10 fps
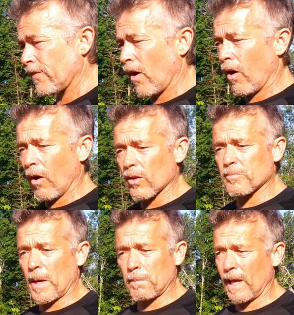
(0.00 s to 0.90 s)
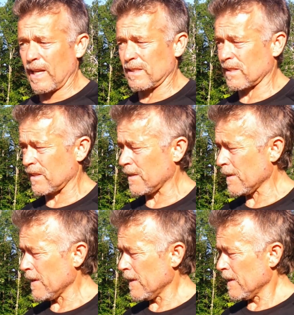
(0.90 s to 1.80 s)
all of my plants.
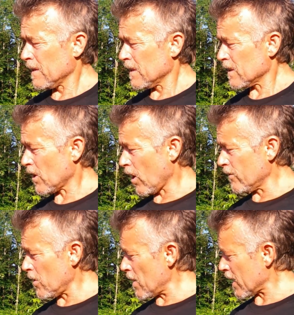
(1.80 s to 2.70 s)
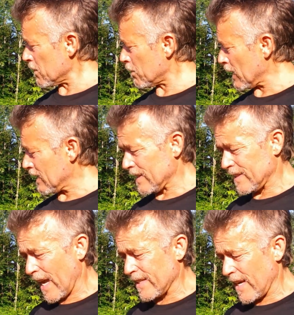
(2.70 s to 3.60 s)
None of them are completely
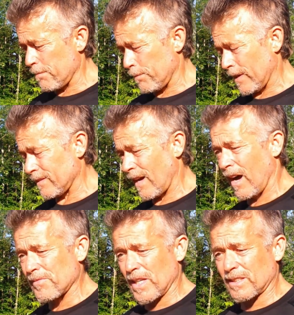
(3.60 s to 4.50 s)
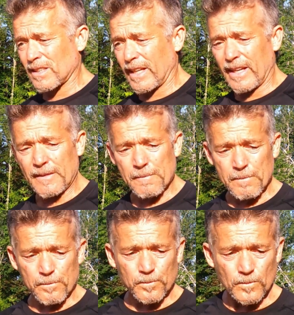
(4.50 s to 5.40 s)
dead yet, but obviously
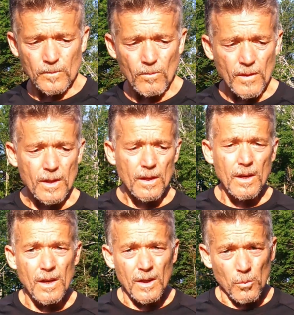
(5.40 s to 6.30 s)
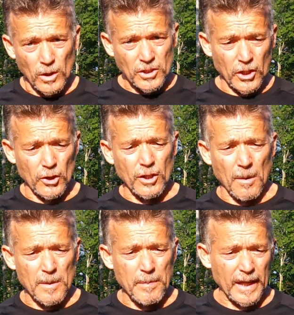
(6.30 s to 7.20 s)
once the
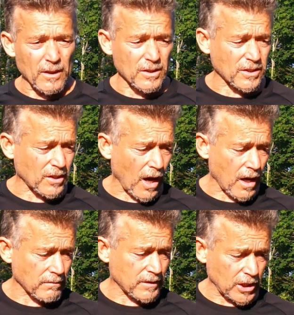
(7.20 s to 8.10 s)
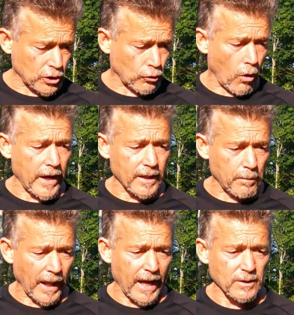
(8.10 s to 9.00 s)
cucumber beetles start destroying the
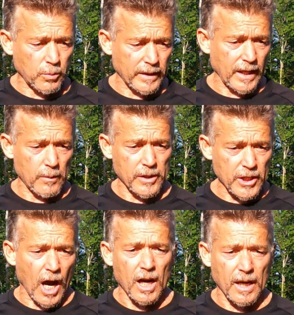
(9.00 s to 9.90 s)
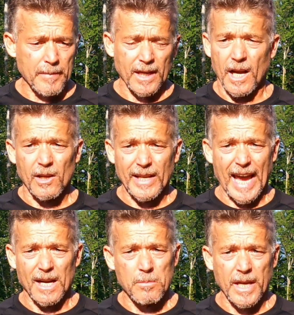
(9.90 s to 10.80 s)
plants when they were young, I mean, I only
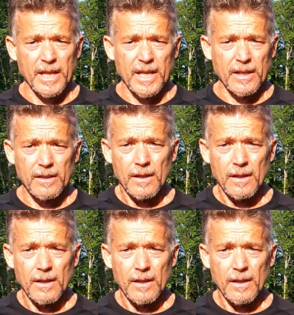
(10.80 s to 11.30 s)
had them in here